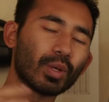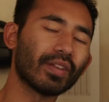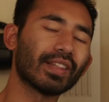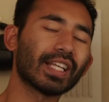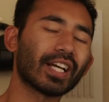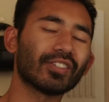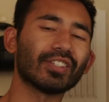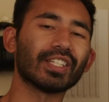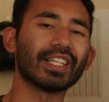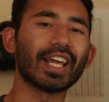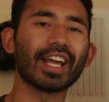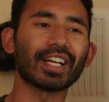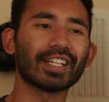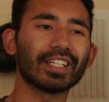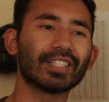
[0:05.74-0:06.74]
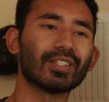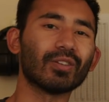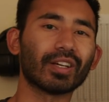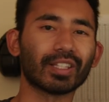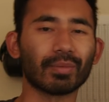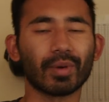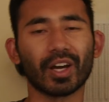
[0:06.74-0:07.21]
breathing down your neck to
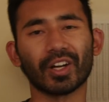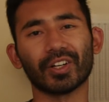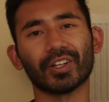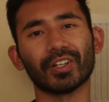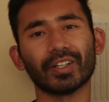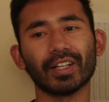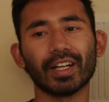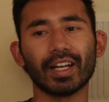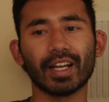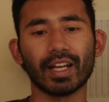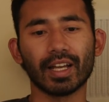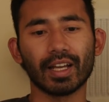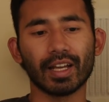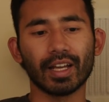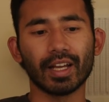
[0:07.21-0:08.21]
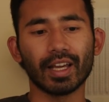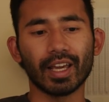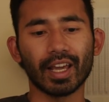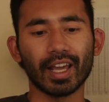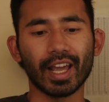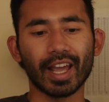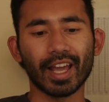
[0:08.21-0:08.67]
look at the monitor,
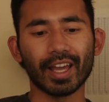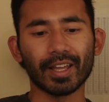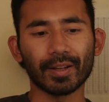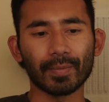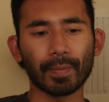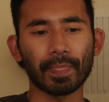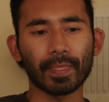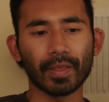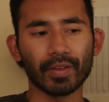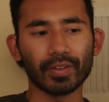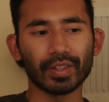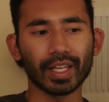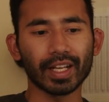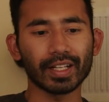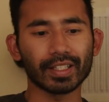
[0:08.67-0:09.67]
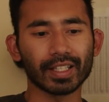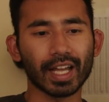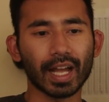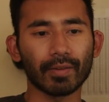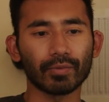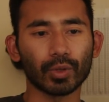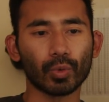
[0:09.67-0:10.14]
and you think it's
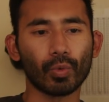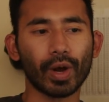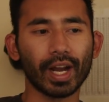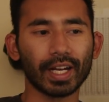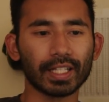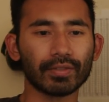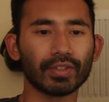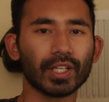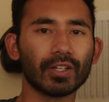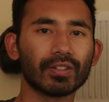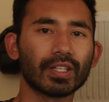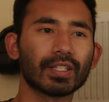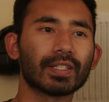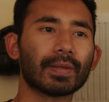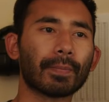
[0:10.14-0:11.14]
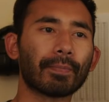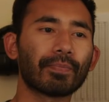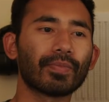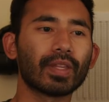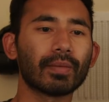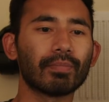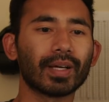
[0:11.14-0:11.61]
time for a wireless video system.
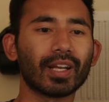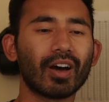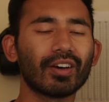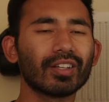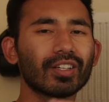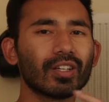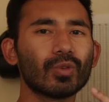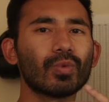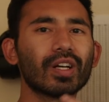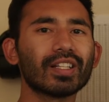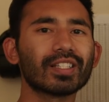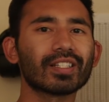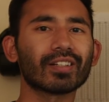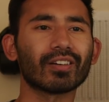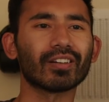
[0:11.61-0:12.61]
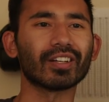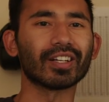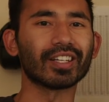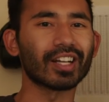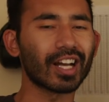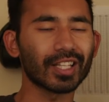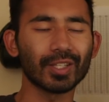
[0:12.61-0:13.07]
But all the good ones are
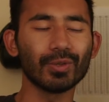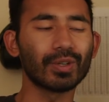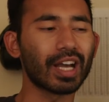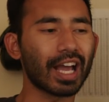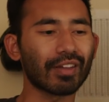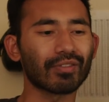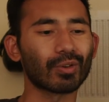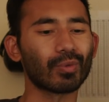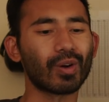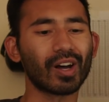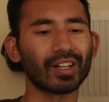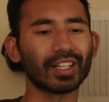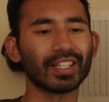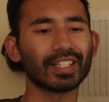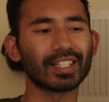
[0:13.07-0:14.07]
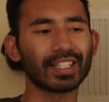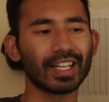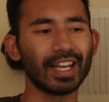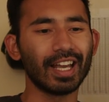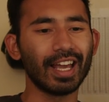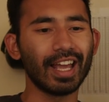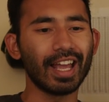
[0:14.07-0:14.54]
not too kind for the wallet,
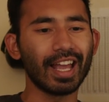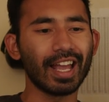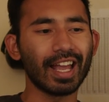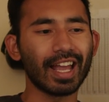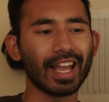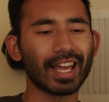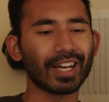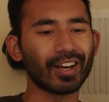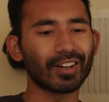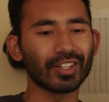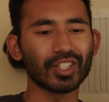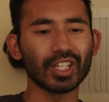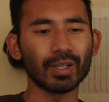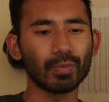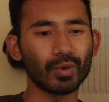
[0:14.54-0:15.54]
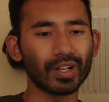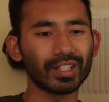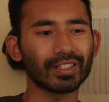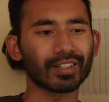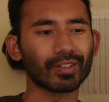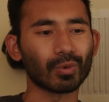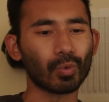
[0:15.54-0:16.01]
and all the cheap
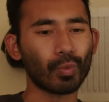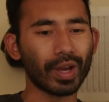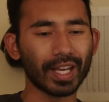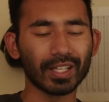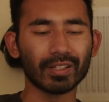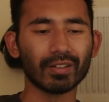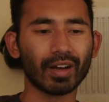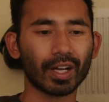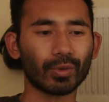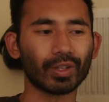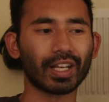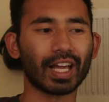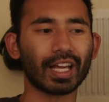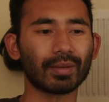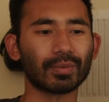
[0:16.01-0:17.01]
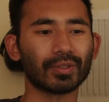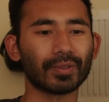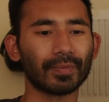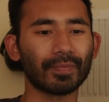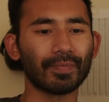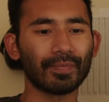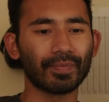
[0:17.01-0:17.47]
ones are way too
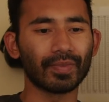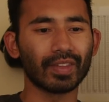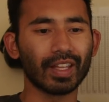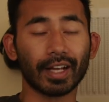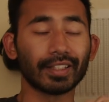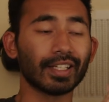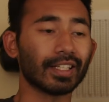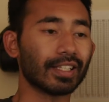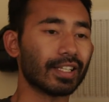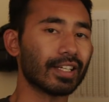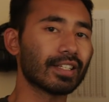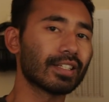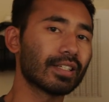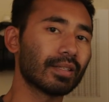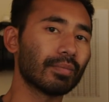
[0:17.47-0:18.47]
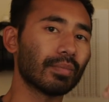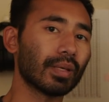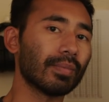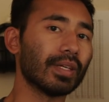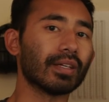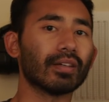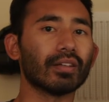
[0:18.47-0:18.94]
unreliable. I think this may
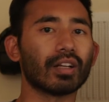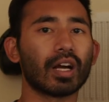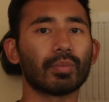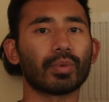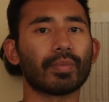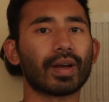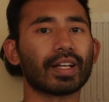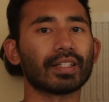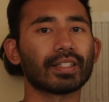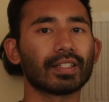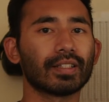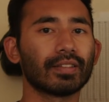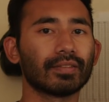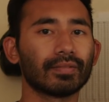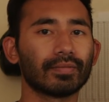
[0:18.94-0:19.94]
be a good compromise.